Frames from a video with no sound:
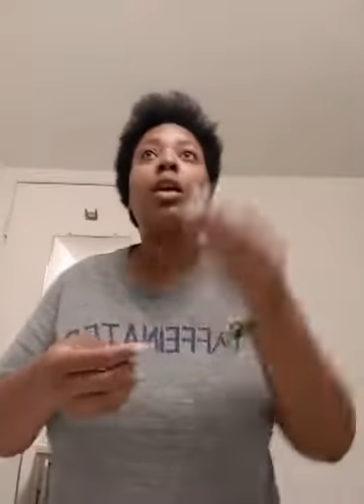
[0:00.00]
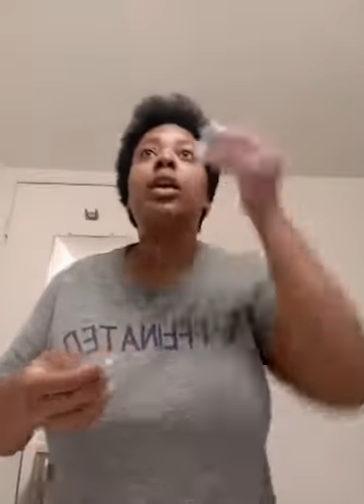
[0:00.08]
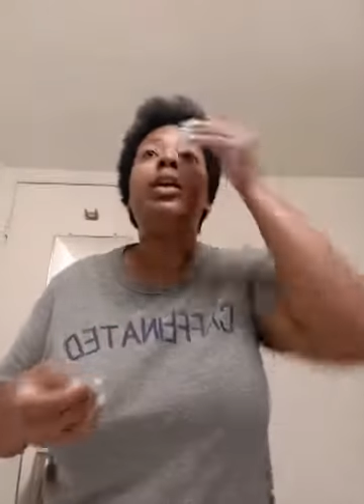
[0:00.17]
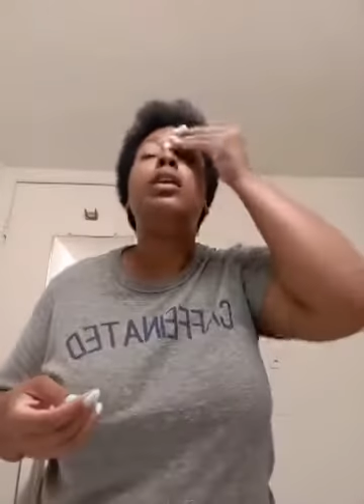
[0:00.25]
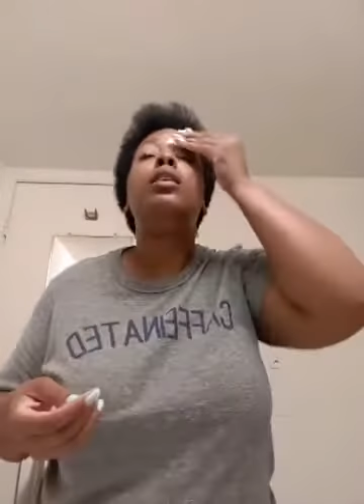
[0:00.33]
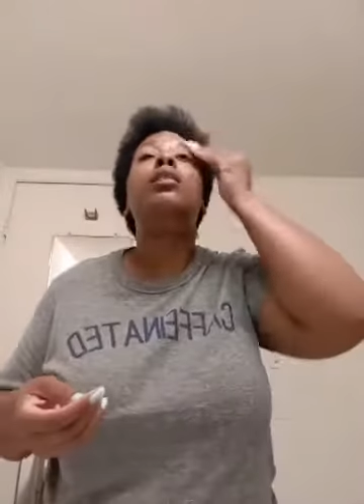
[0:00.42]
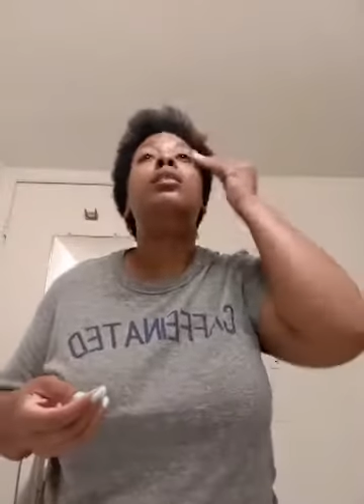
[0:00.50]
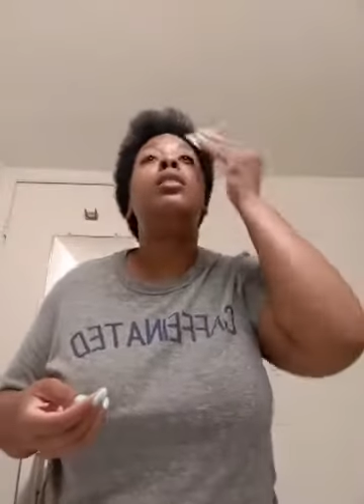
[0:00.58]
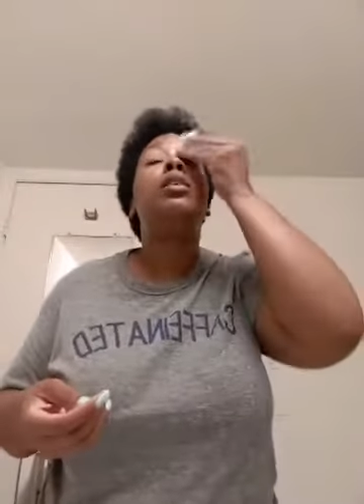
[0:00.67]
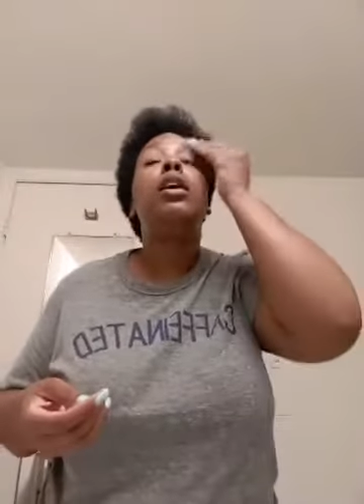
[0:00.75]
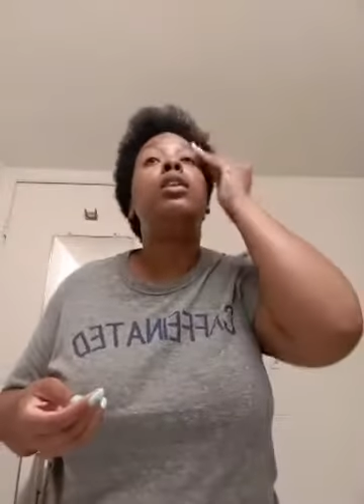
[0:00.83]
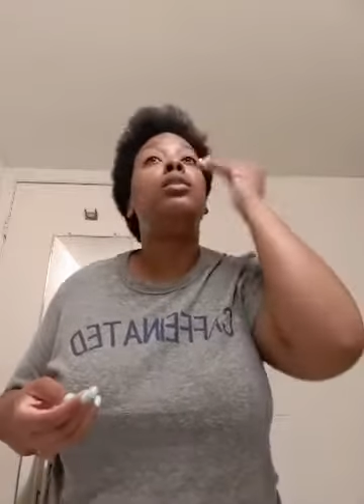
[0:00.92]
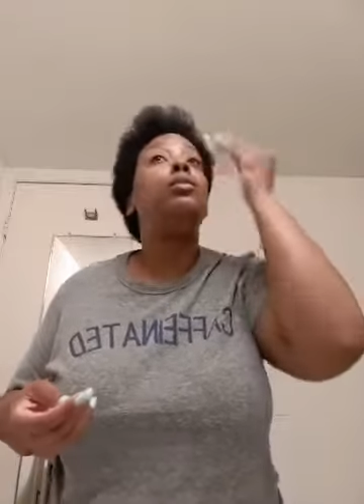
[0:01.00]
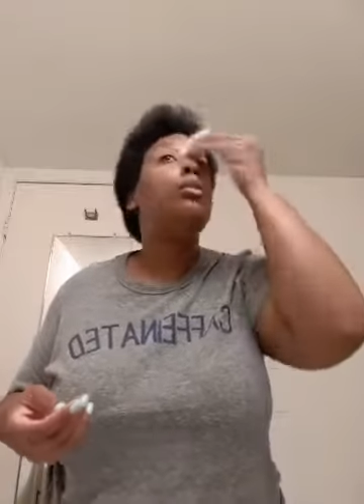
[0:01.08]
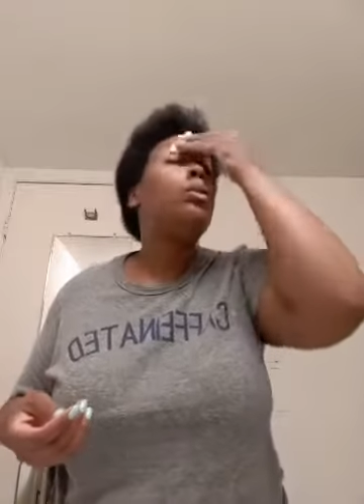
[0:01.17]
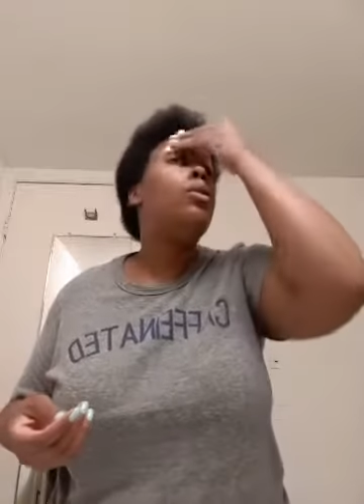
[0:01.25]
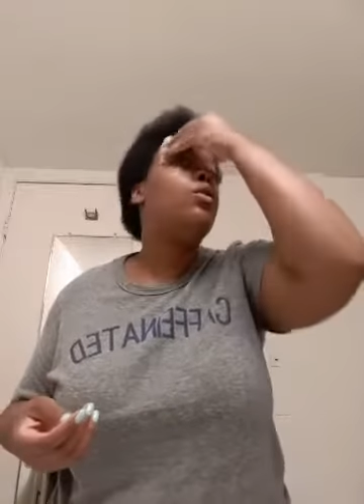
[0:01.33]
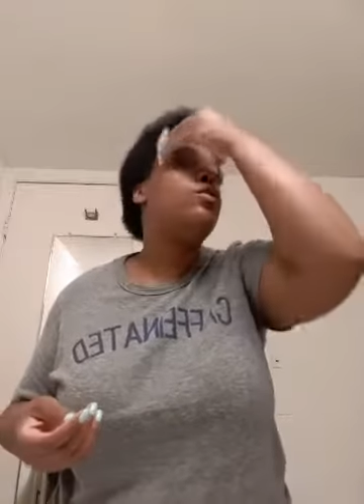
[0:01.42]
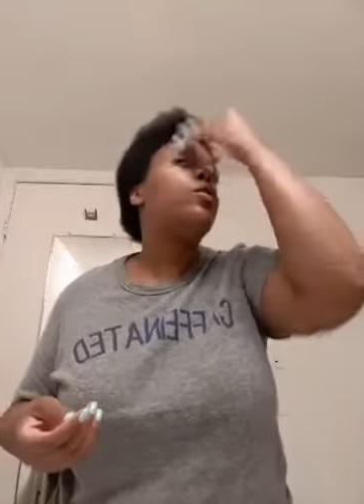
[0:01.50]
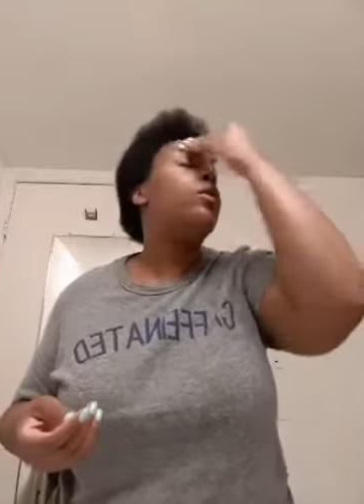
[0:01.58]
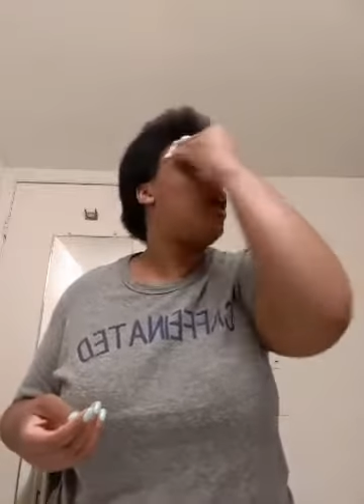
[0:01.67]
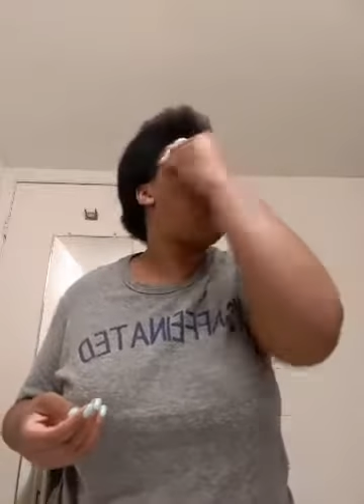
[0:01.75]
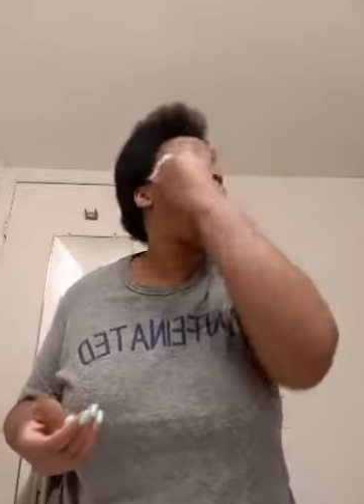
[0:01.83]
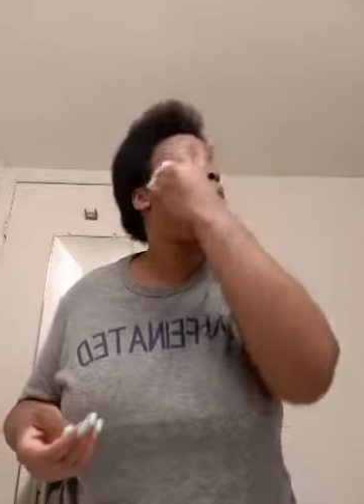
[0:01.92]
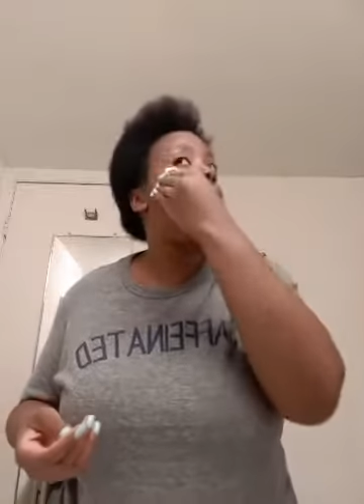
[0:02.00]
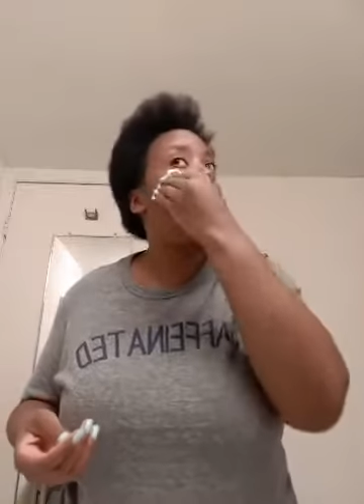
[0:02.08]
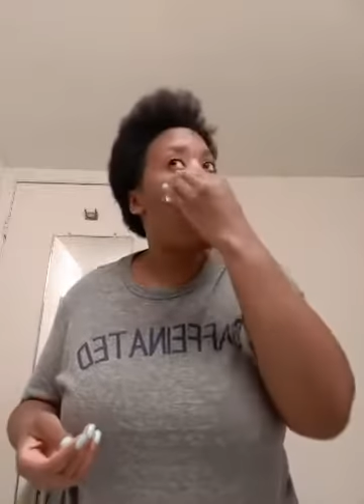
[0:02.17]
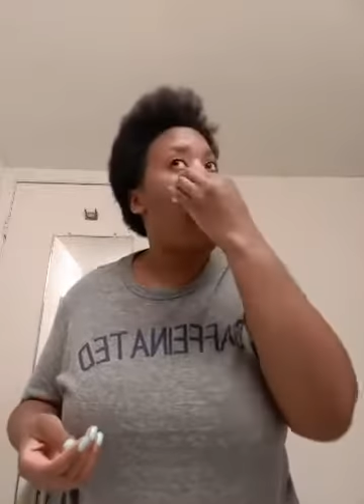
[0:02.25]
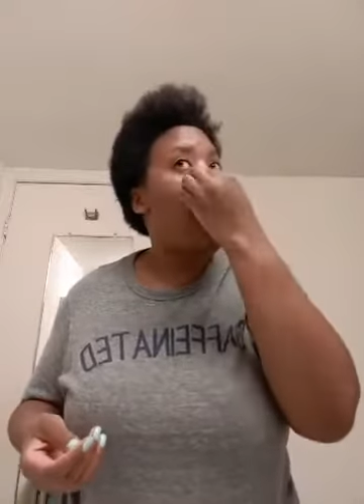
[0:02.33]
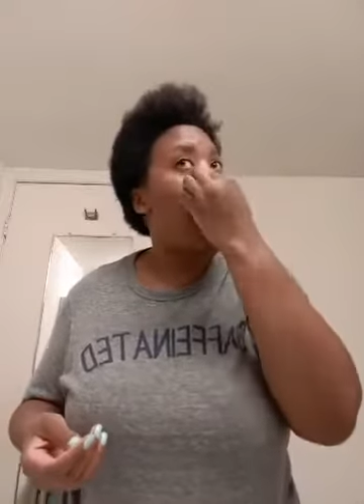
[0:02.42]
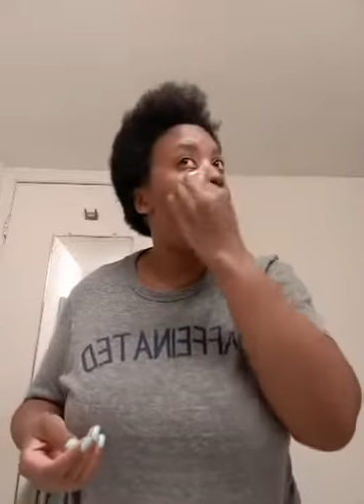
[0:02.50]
and I do go over the eyebrow